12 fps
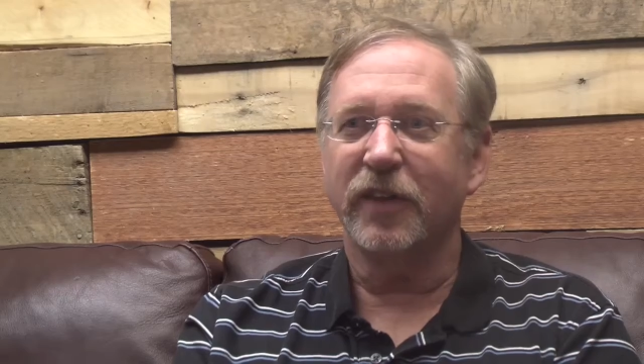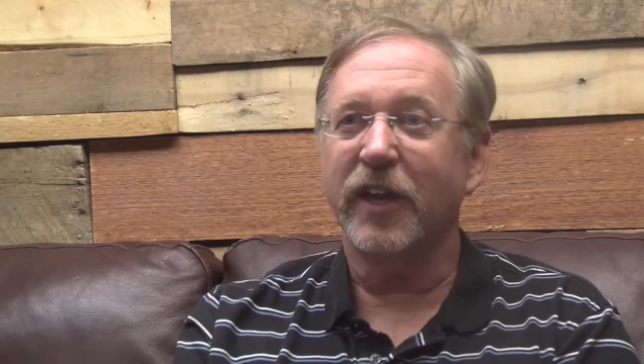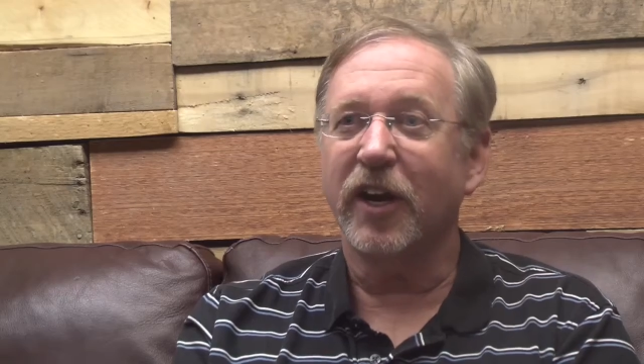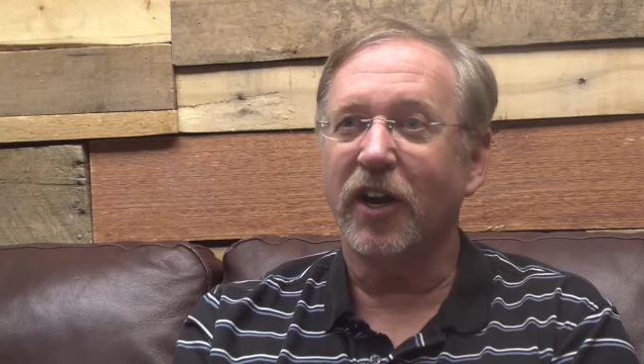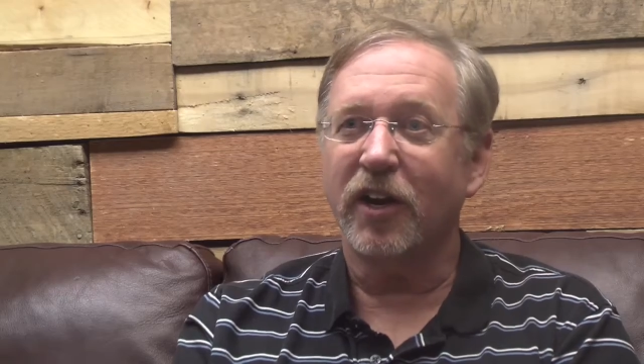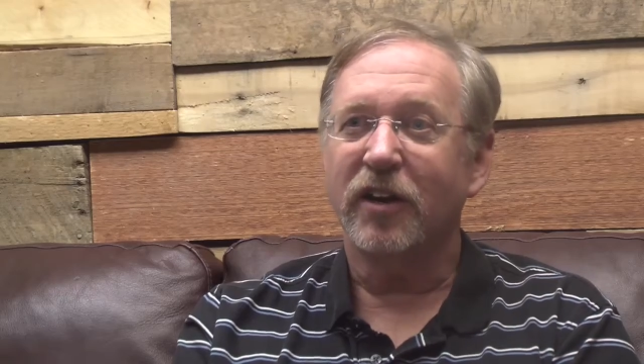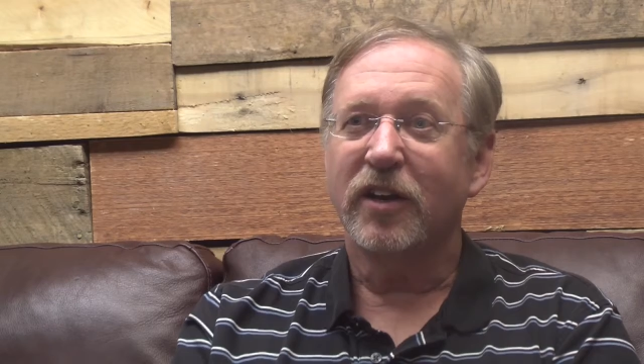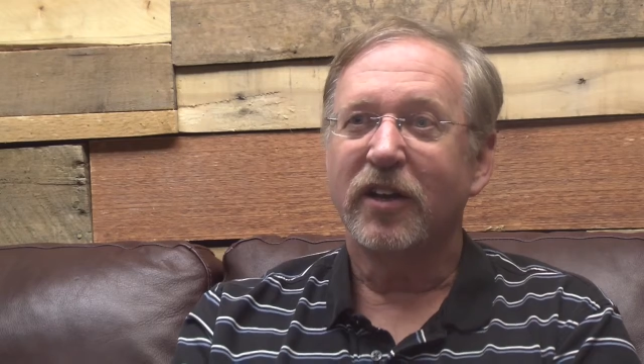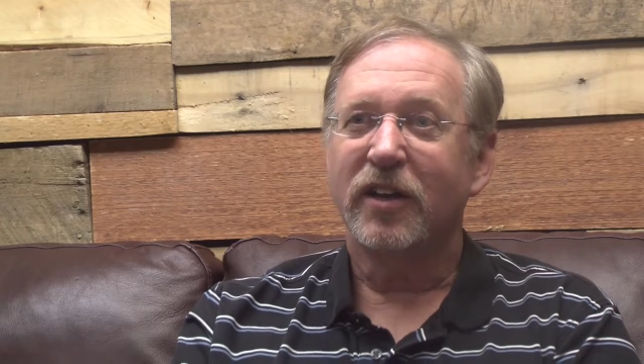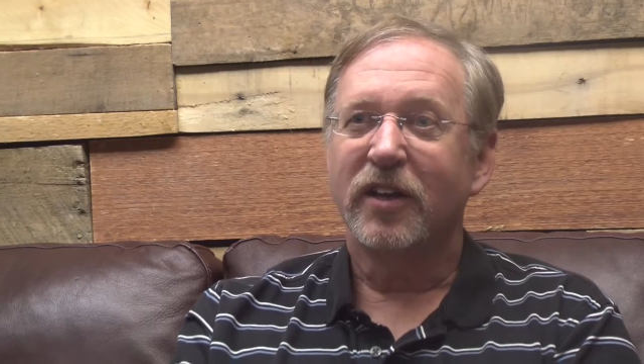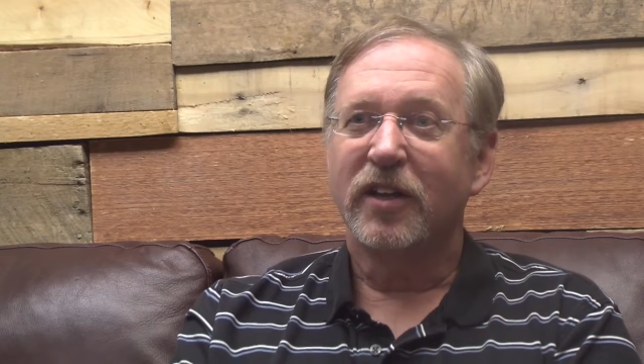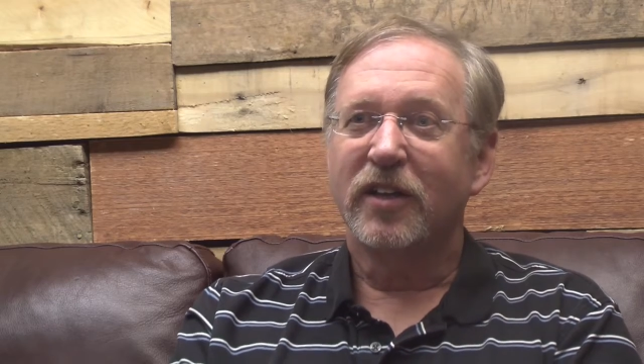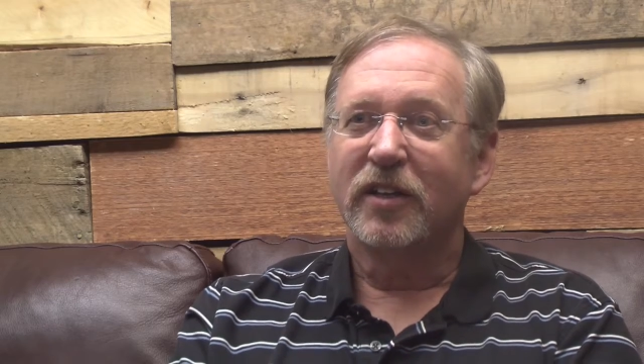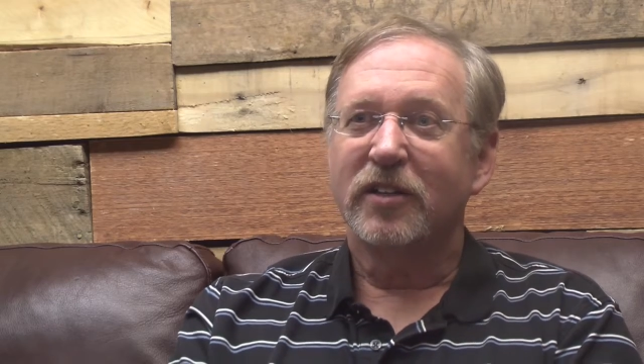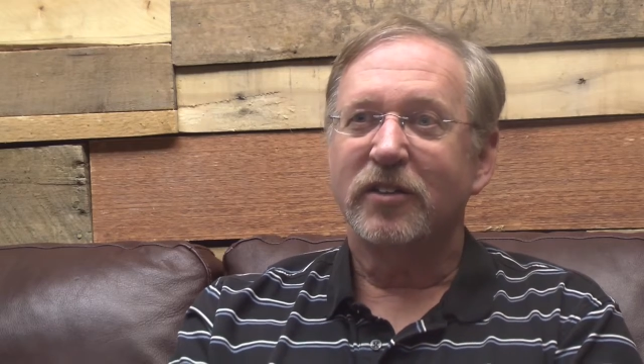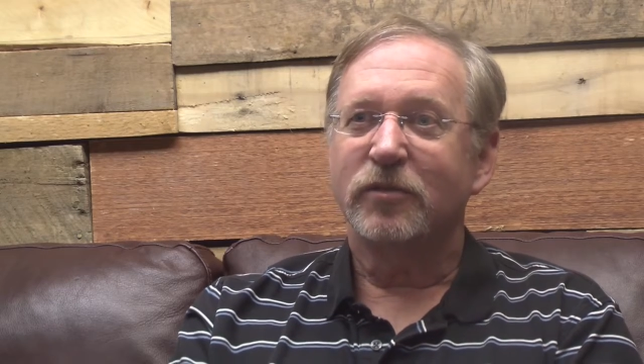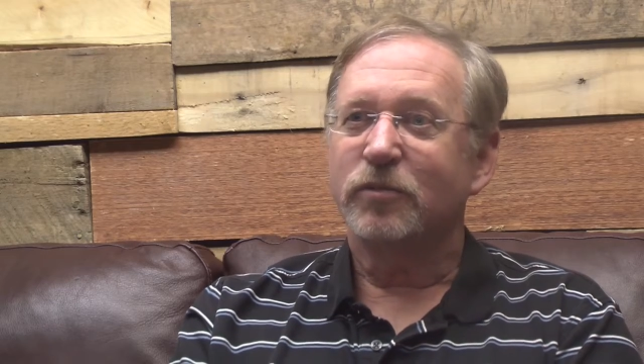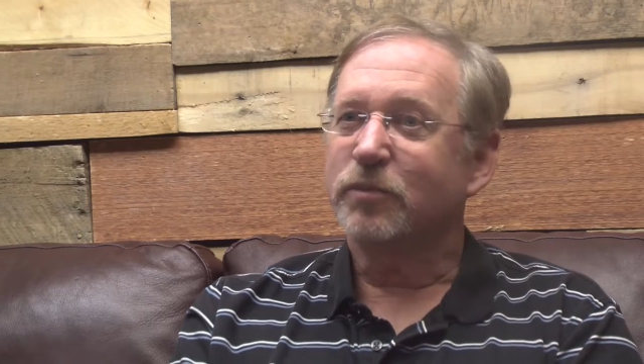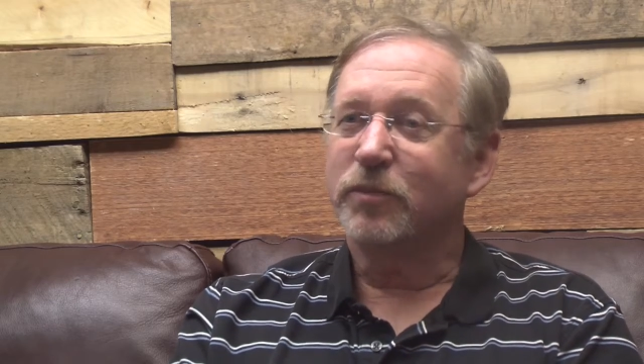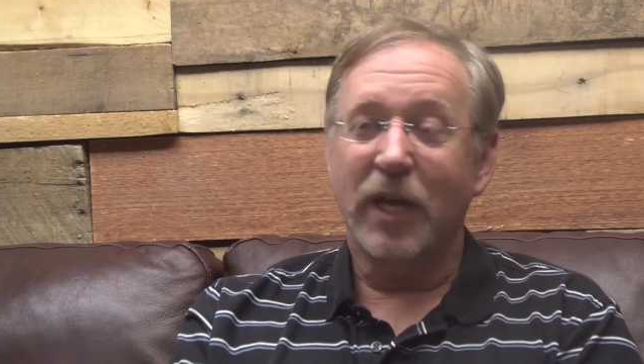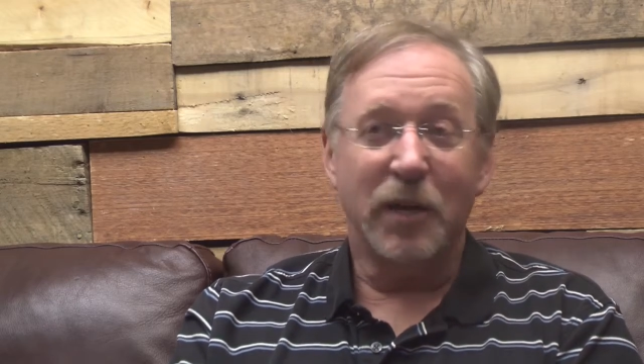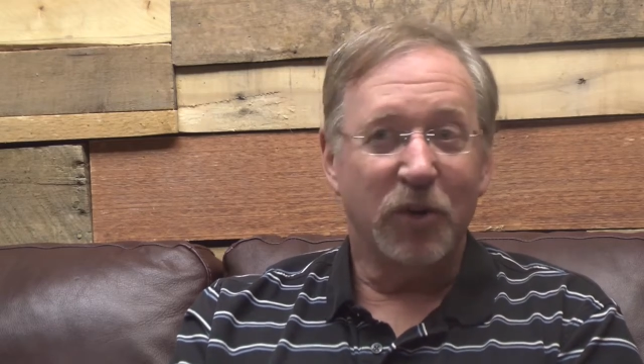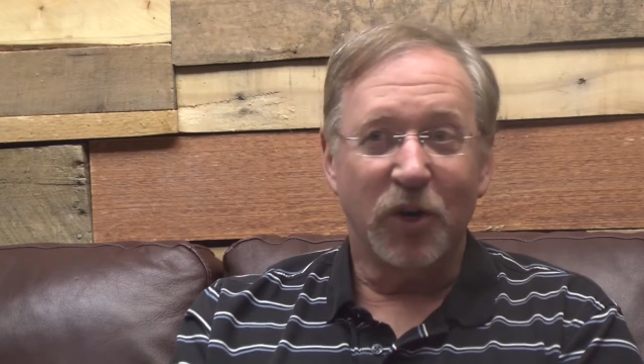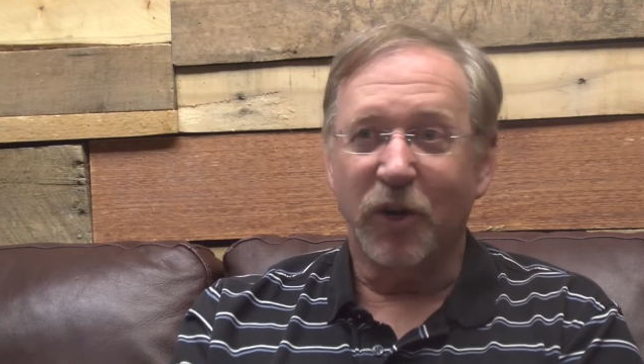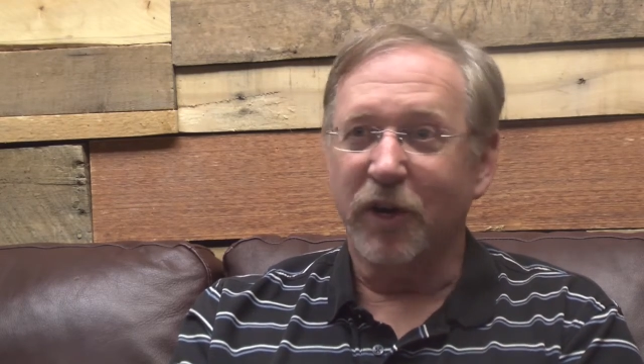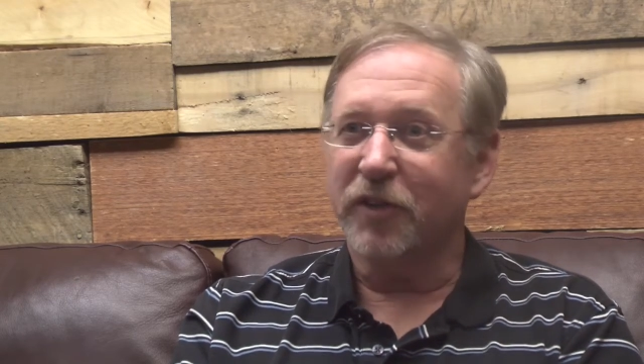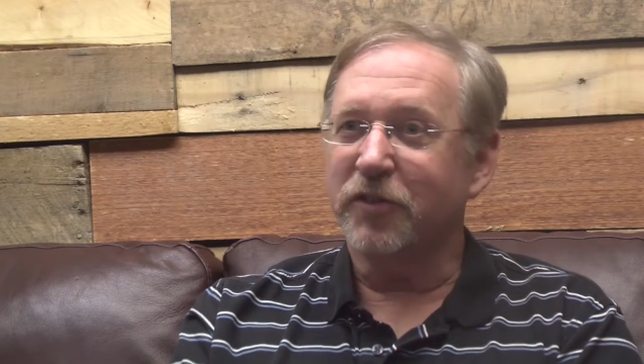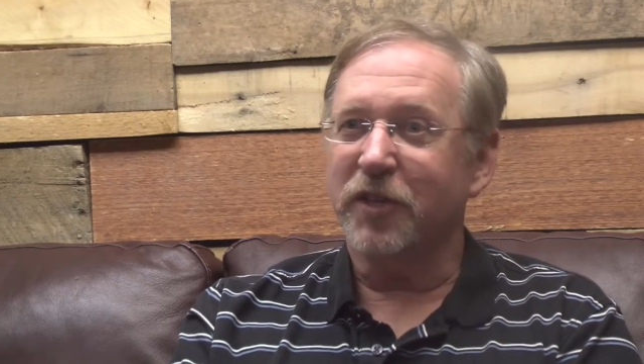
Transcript: their neighborhoods,